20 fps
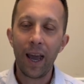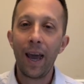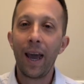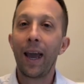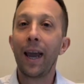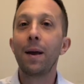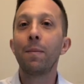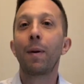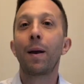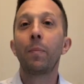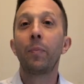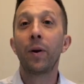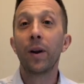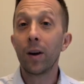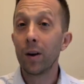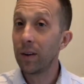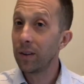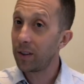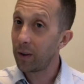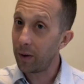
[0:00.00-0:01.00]
and my
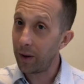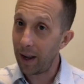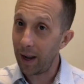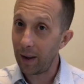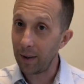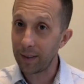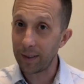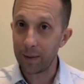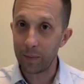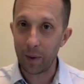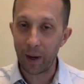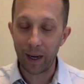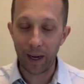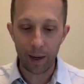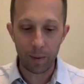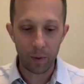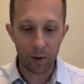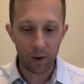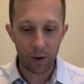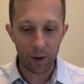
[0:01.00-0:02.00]
parents own a house in my
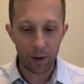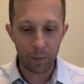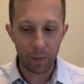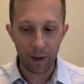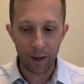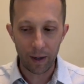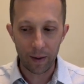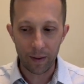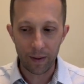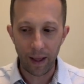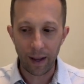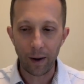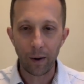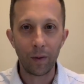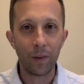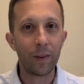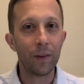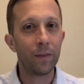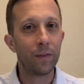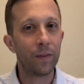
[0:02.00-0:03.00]
neighborhood, but they
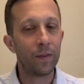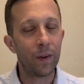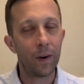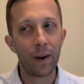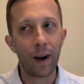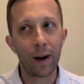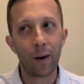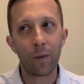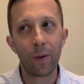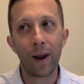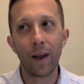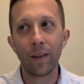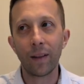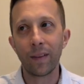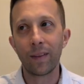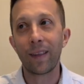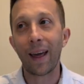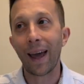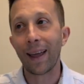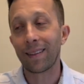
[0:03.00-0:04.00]
don't live. They're not around
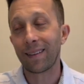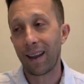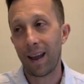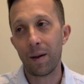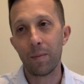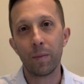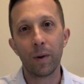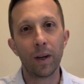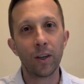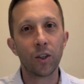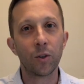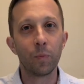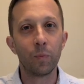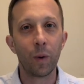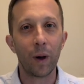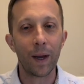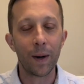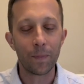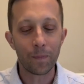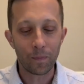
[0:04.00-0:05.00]
it that much.
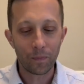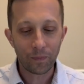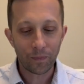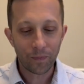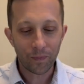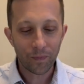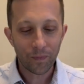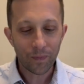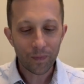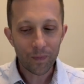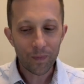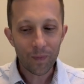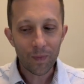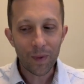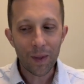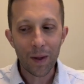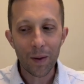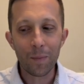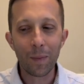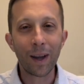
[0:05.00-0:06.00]
But
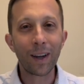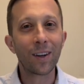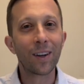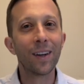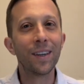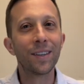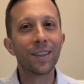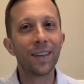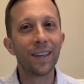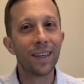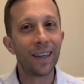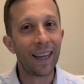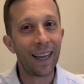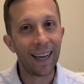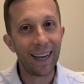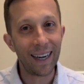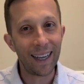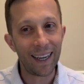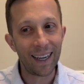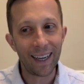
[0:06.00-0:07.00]
my cousin
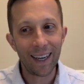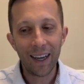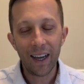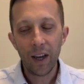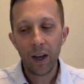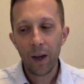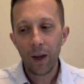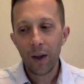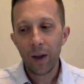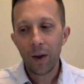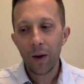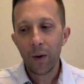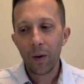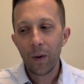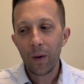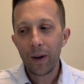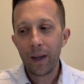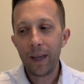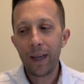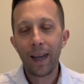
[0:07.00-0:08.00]
Danny,
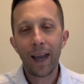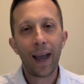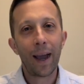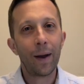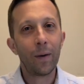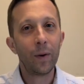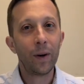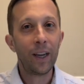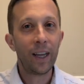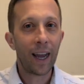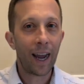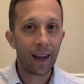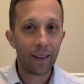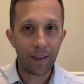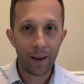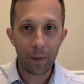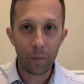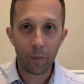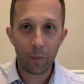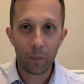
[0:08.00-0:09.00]
when he
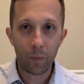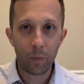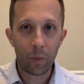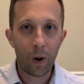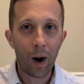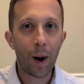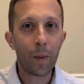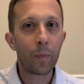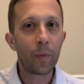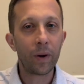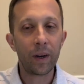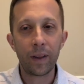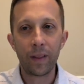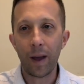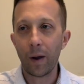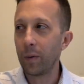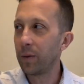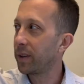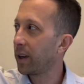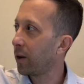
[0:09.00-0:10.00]
had that property
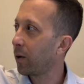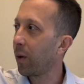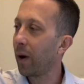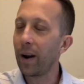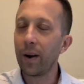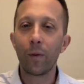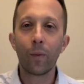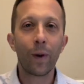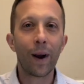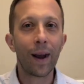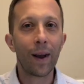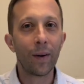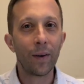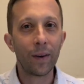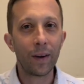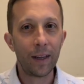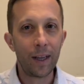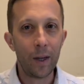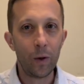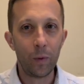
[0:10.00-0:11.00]
that was like right
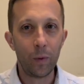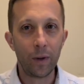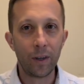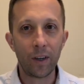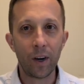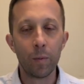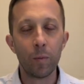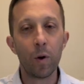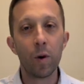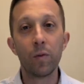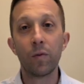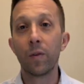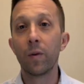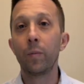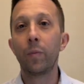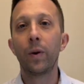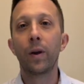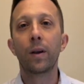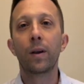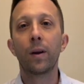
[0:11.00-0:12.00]
around, he would come over
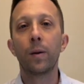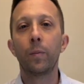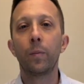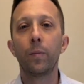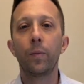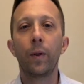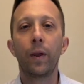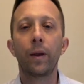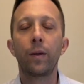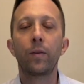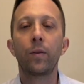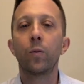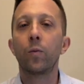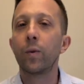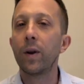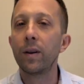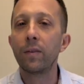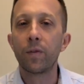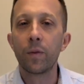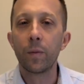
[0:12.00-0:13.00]
and pick up like the
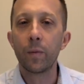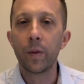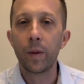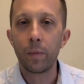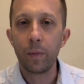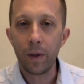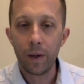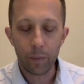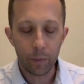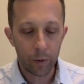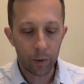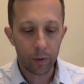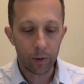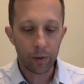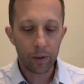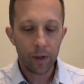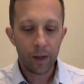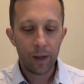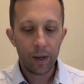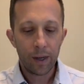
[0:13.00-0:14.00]
rent from the
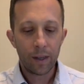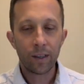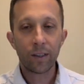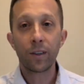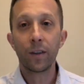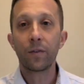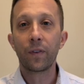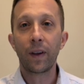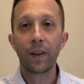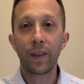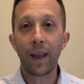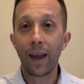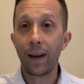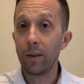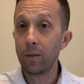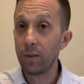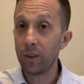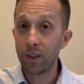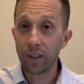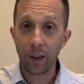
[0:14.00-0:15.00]
people and stuff like that,
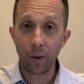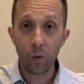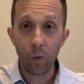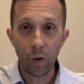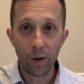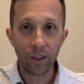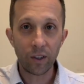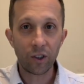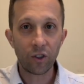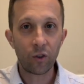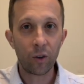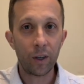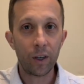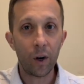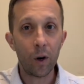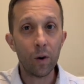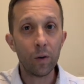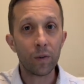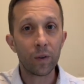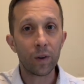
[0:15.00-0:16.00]
and it was just like one street
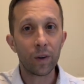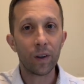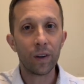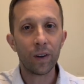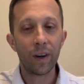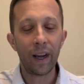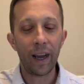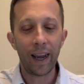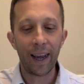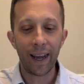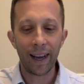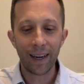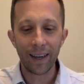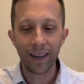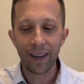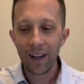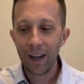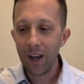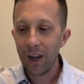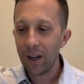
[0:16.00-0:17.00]
over.
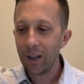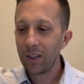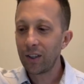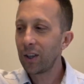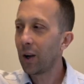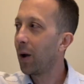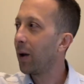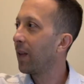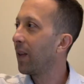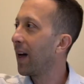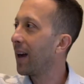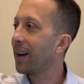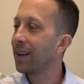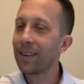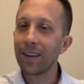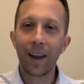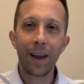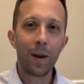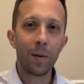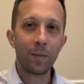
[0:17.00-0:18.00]
And so a lot of
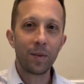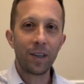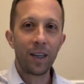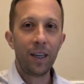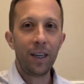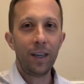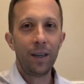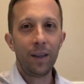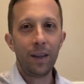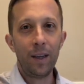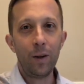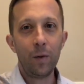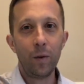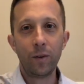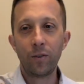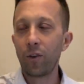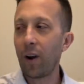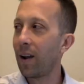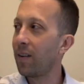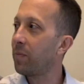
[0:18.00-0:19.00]
times he
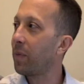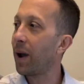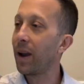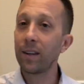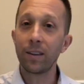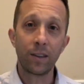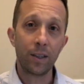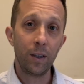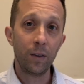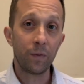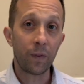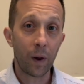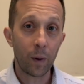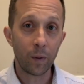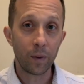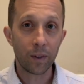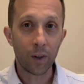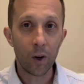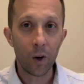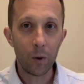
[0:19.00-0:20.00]
would drive by and see if I
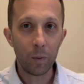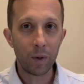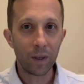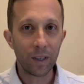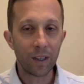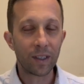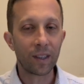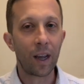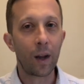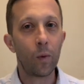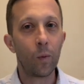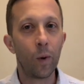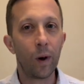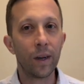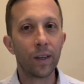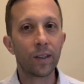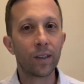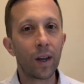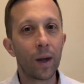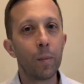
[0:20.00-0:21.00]
was home and say
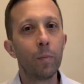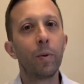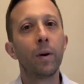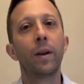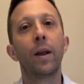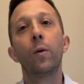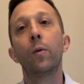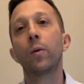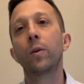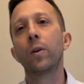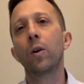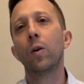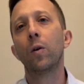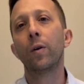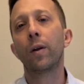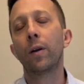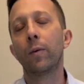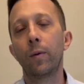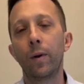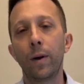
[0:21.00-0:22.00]
what's up, but they were calling on rent